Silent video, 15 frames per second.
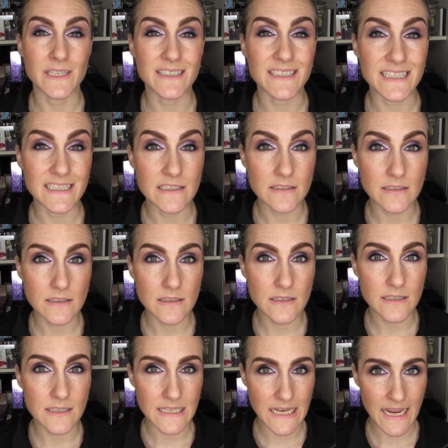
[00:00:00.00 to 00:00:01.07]
It didn't
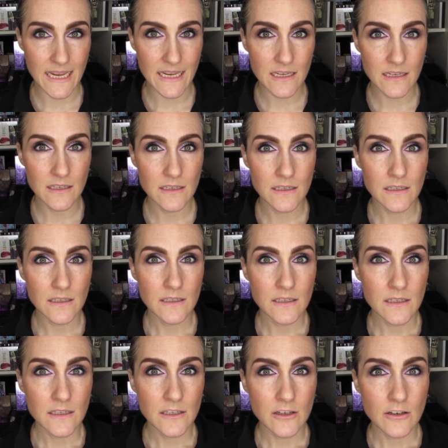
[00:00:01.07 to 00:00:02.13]
stay
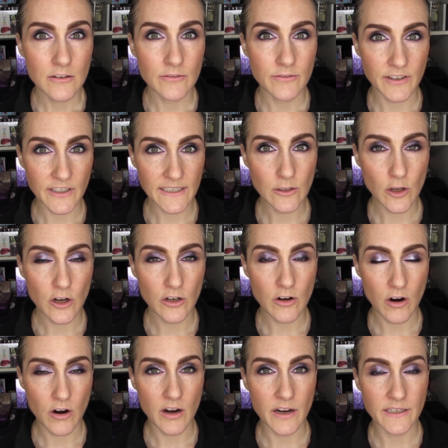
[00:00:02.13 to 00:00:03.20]
very long
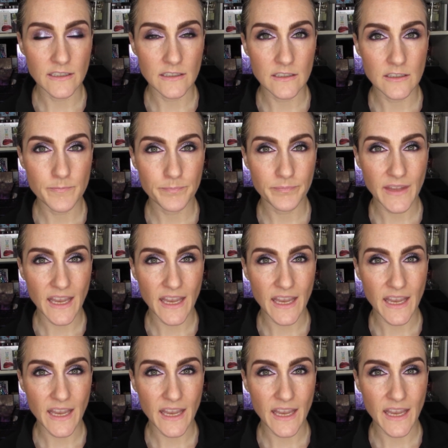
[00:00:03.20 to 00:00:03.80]
on